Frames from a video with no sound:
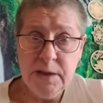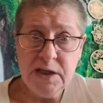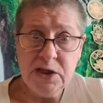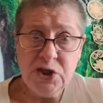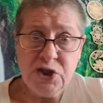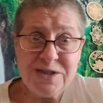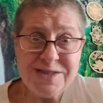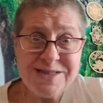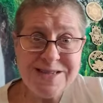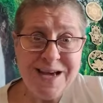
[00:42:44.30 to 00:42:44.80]
You
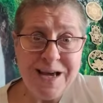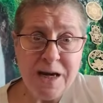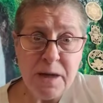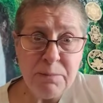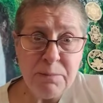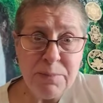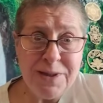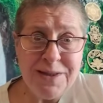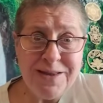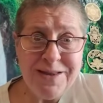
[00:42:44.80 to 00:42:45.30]
just gotta
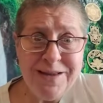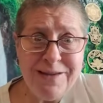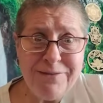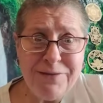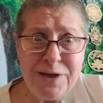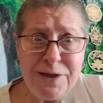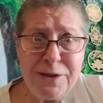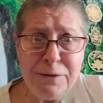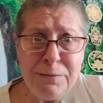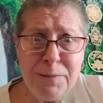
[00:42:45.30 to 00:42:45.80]
believe
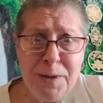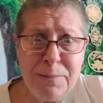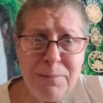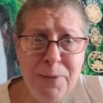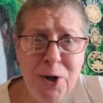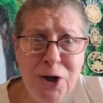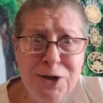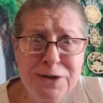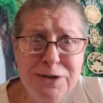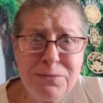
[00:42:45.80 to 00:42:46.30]
it to be
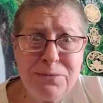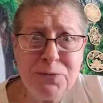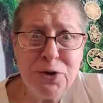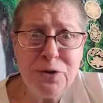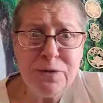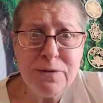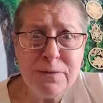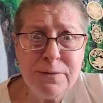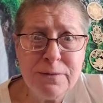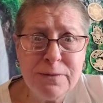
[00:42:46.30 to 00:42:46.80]

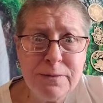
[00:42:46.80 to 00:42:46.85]
possible.